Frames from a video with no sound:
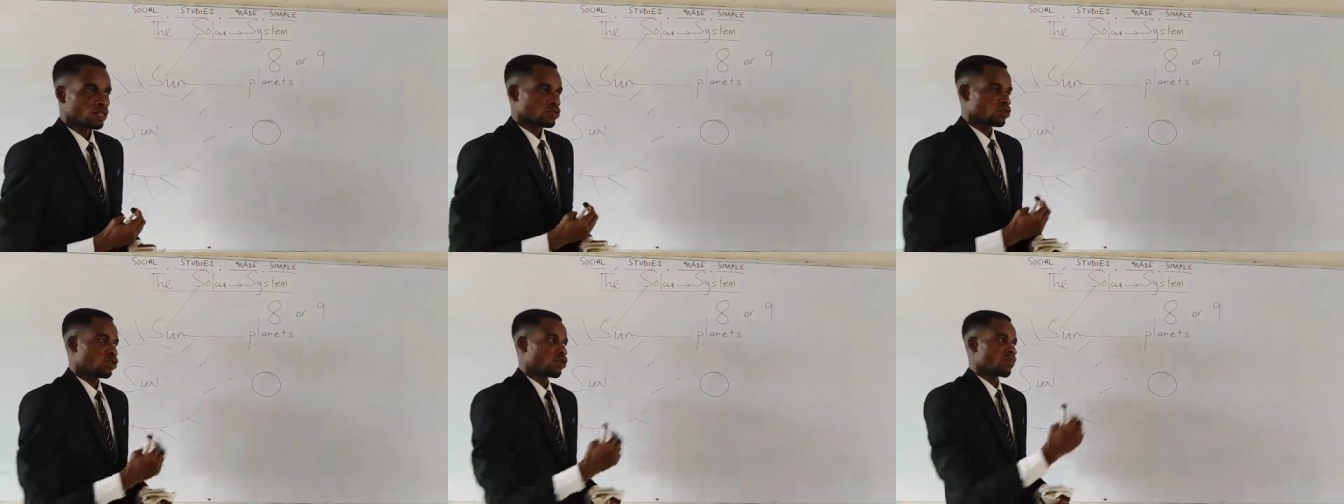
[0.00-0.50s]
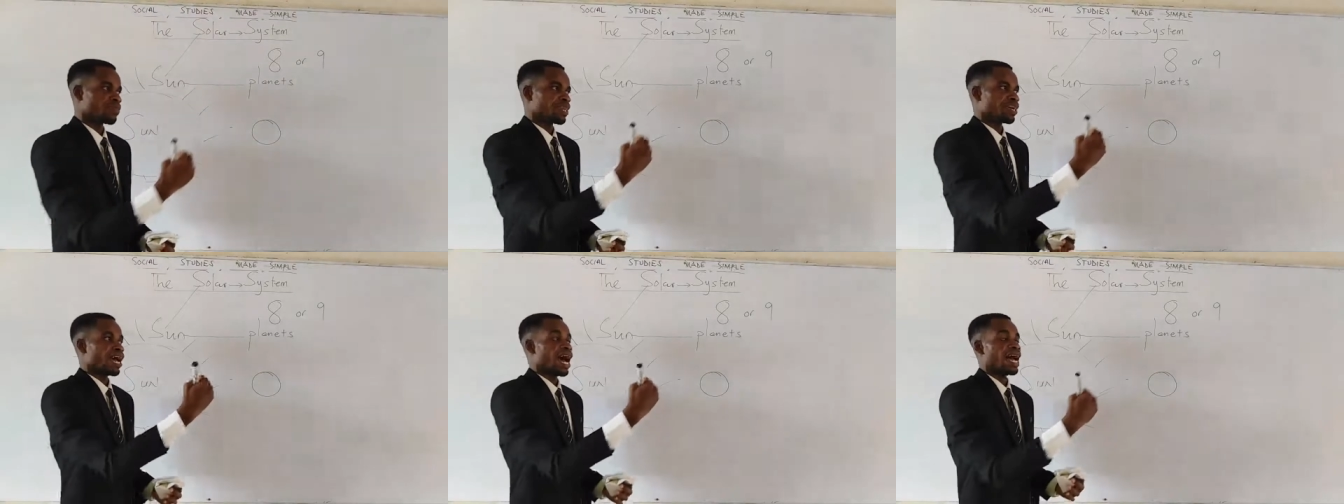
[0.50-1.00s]
So
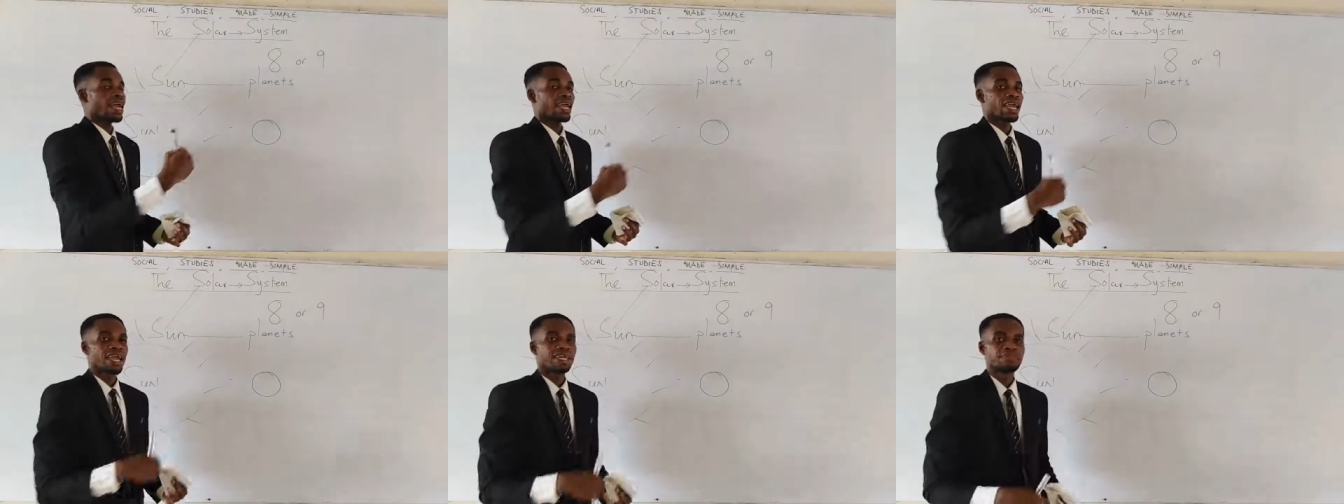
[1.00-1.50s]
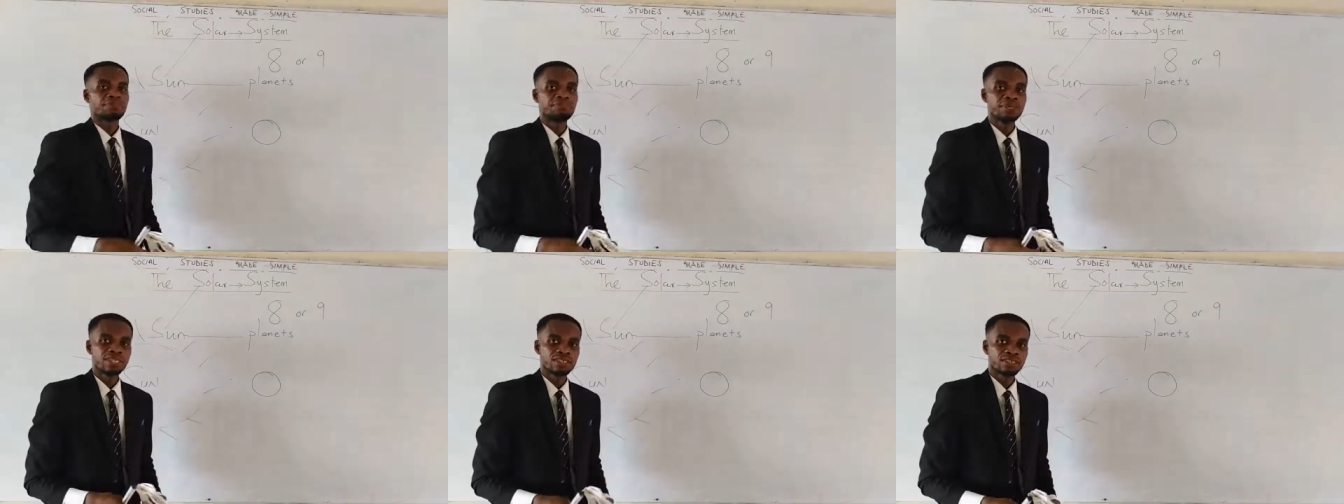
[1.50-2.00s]
there are
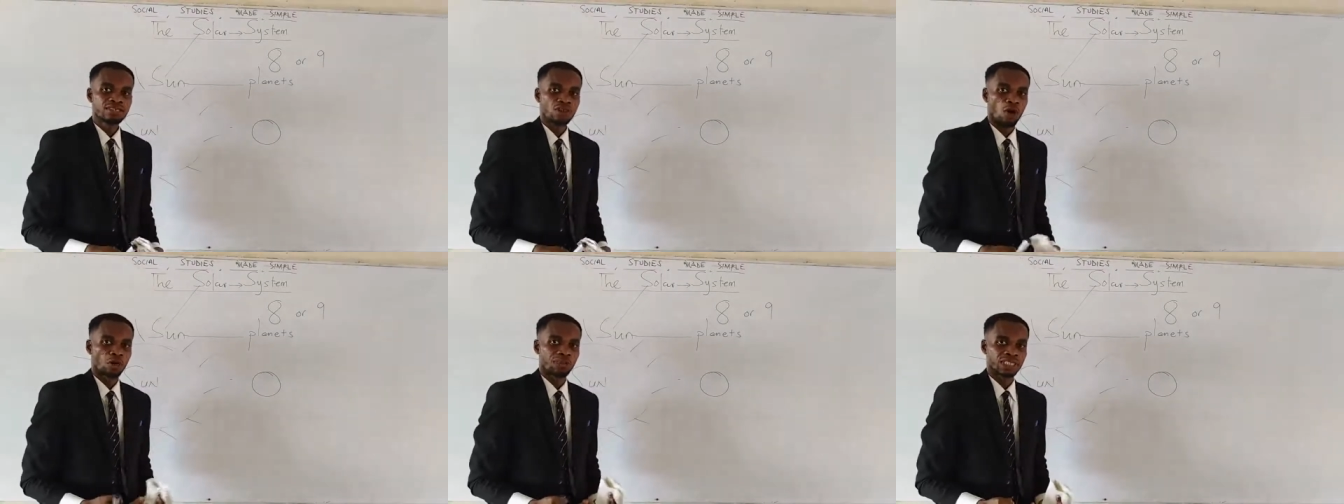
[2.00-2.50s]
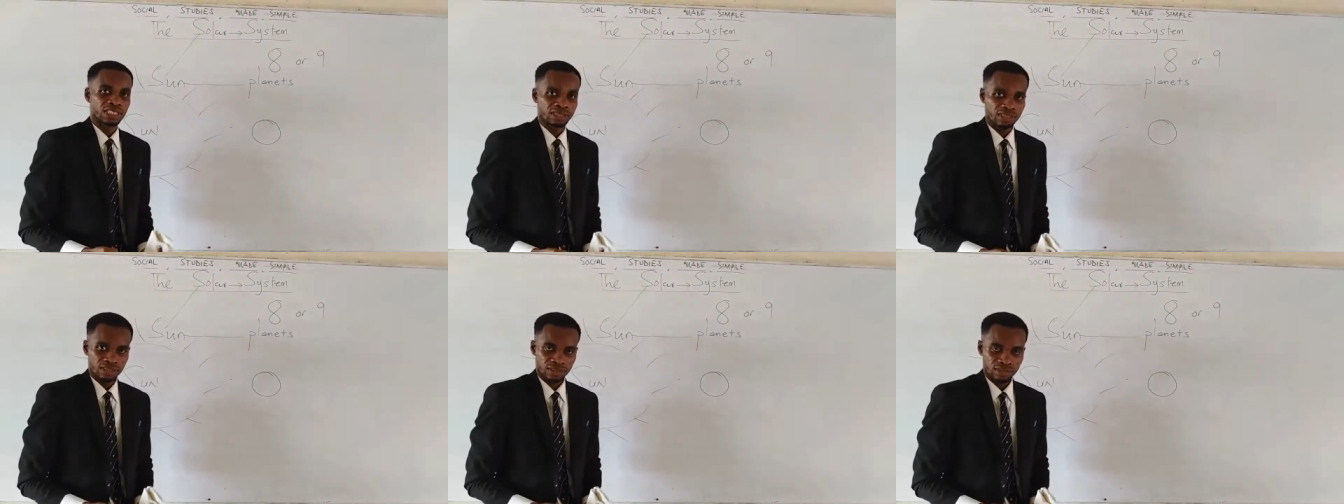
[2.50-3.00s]
earth-based
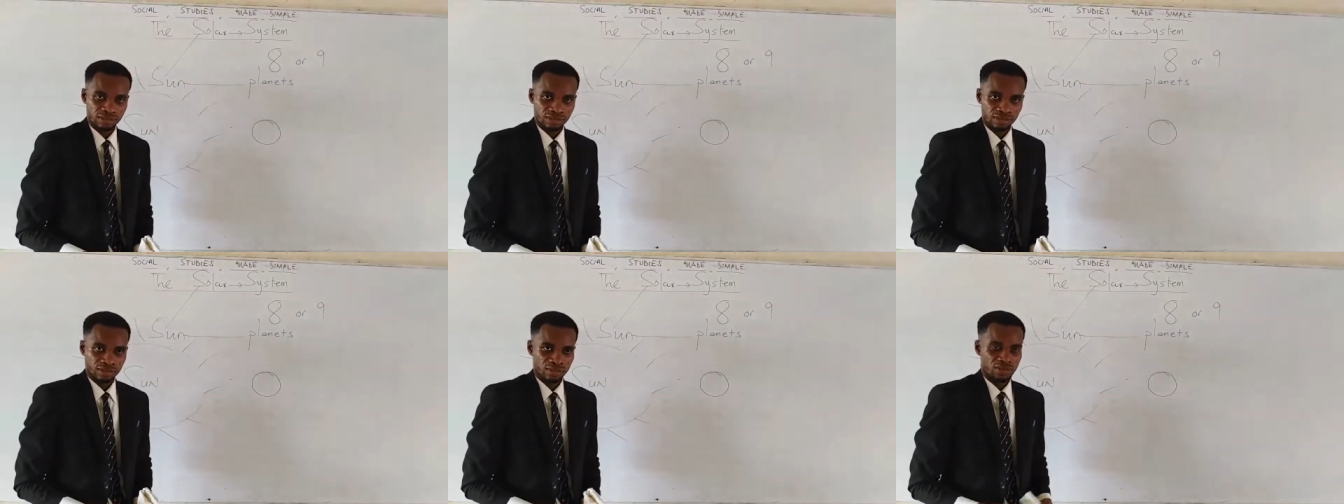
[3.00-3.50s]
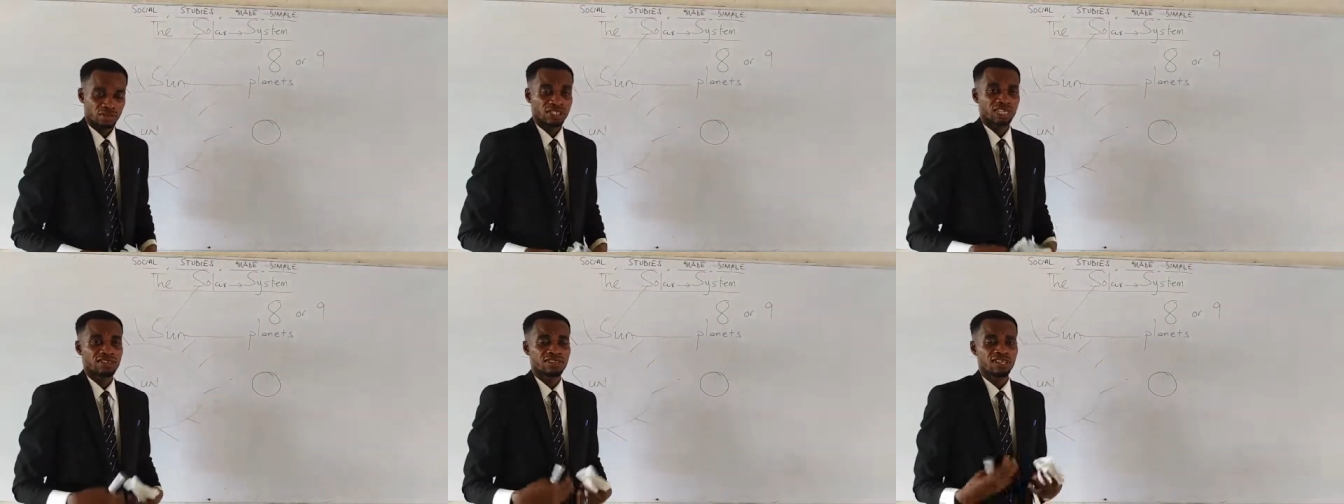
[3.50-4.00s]
objects such
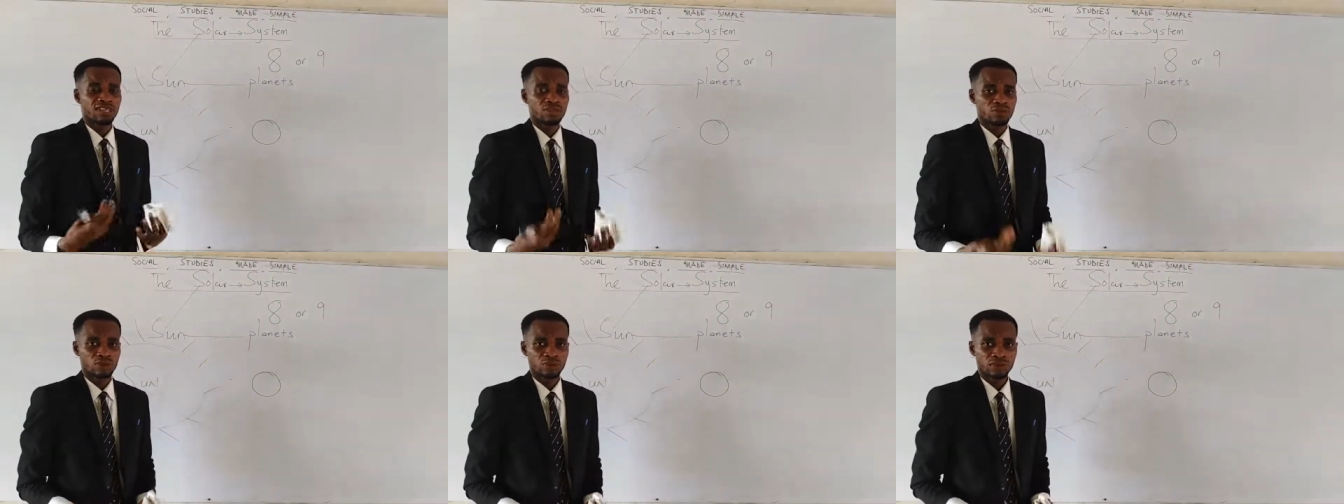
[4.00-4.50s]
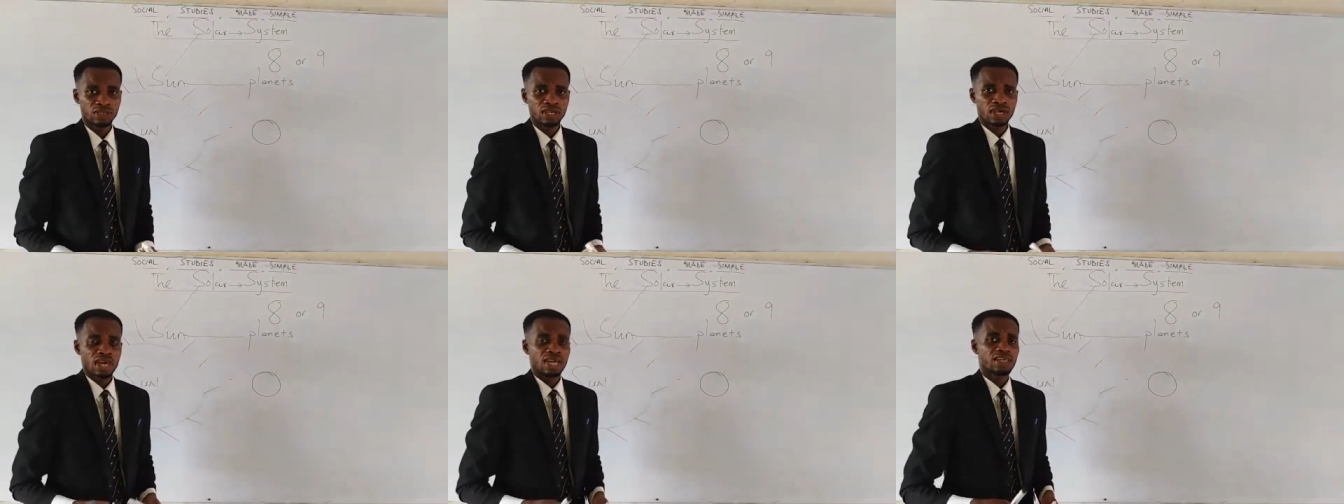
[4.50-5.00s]
as telescope
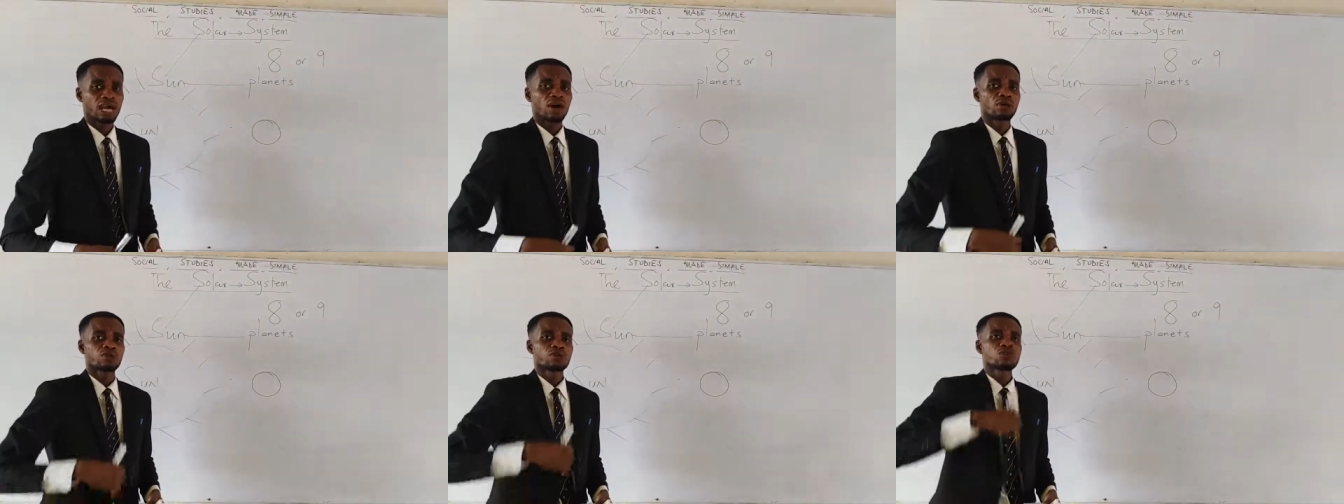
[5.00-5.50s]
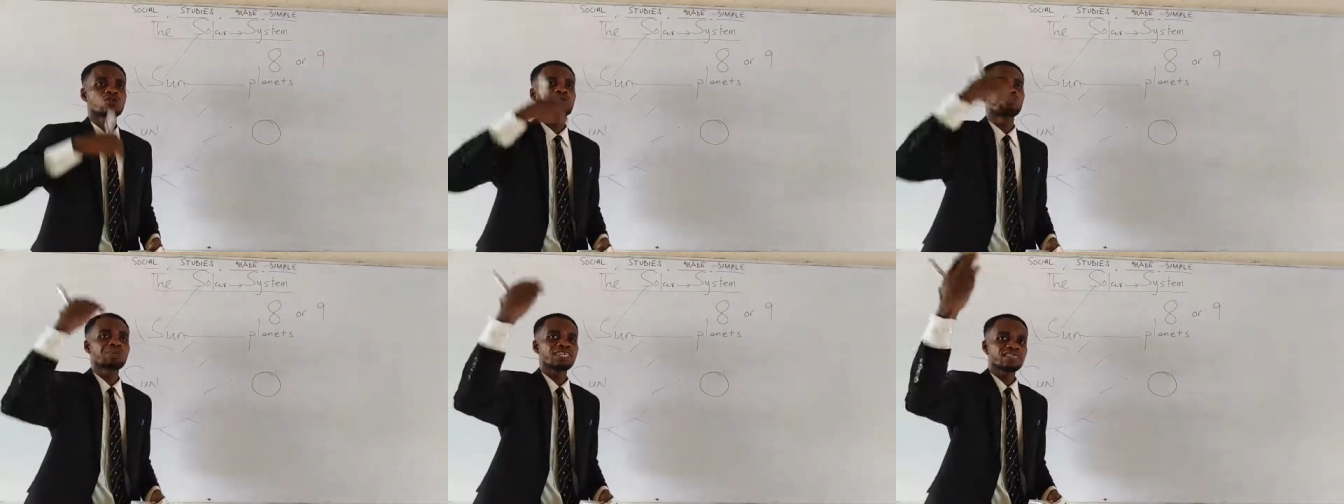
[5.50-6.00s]
and there are also
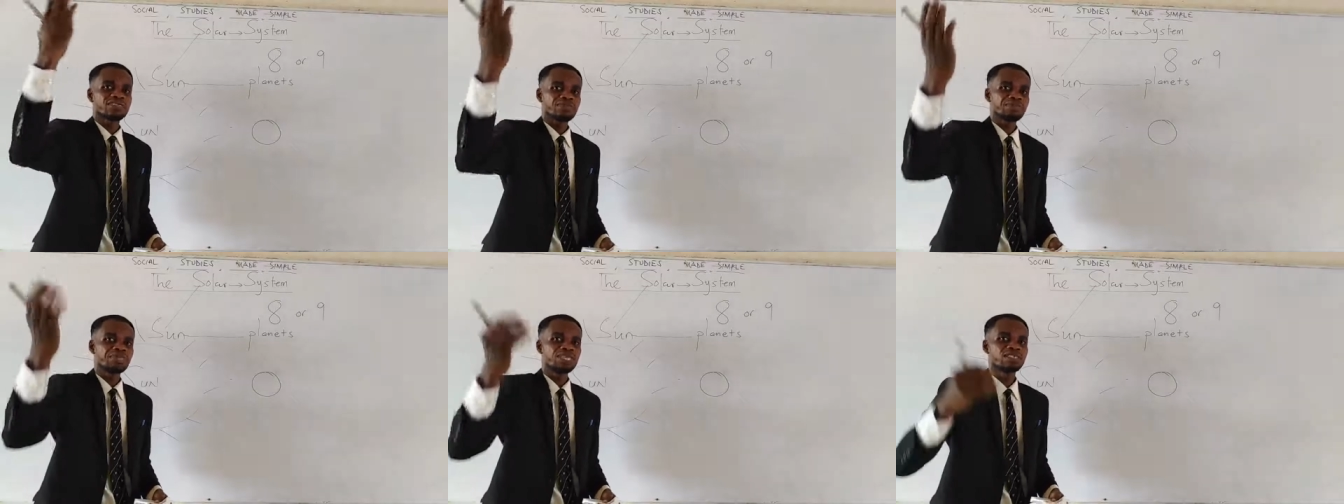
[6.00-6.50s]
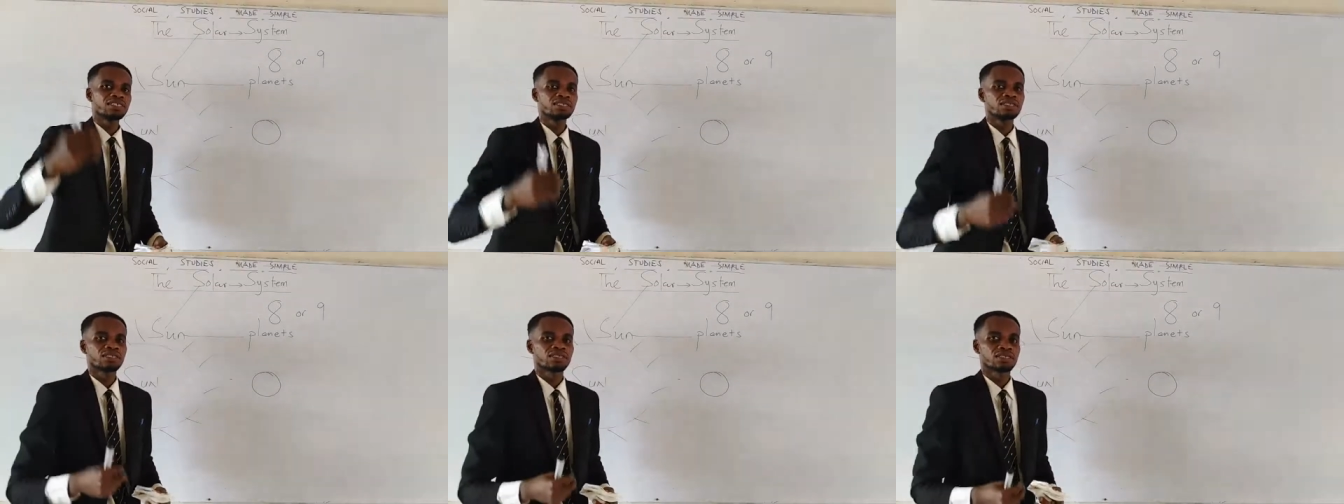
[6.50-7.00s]

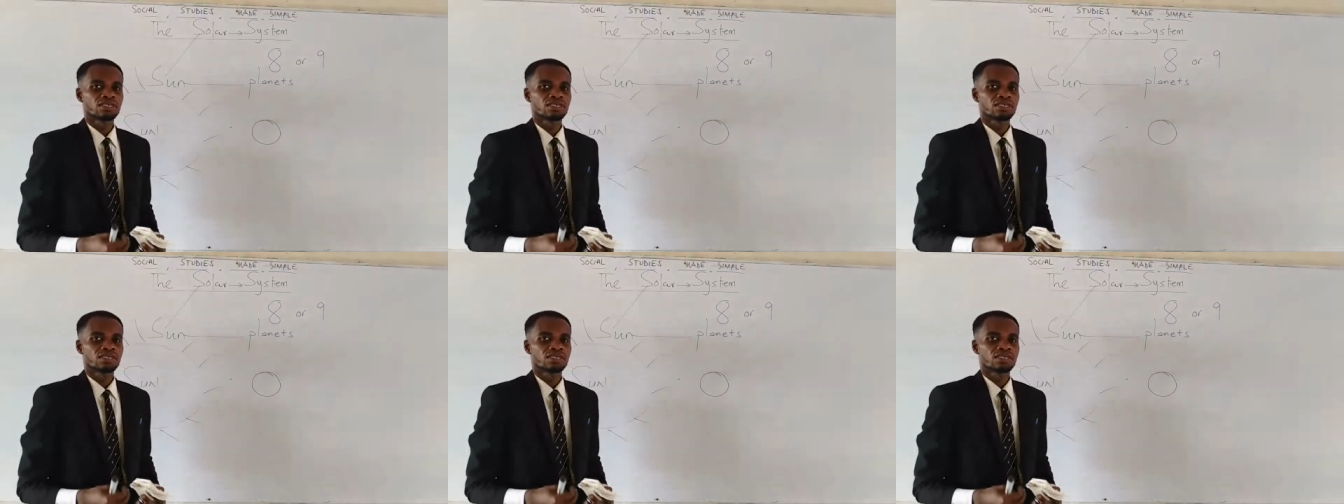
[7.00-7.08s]
space-based